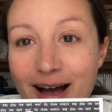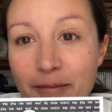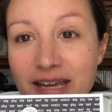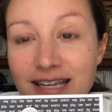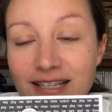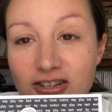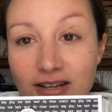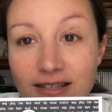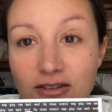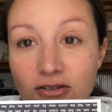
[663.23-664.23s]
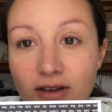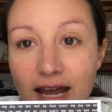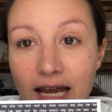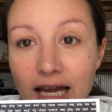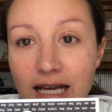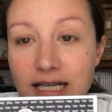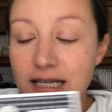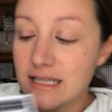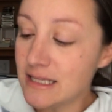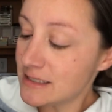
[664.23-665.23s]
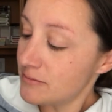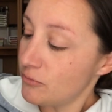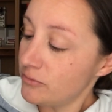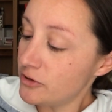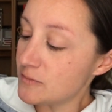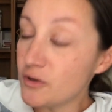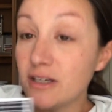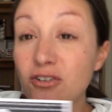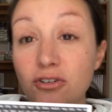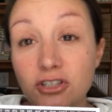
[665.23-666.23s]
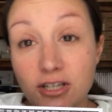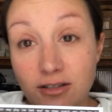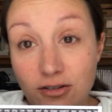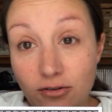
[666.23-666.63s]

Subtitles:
He's a Shih Tzu, and this looks more like a girl Shih Tzu,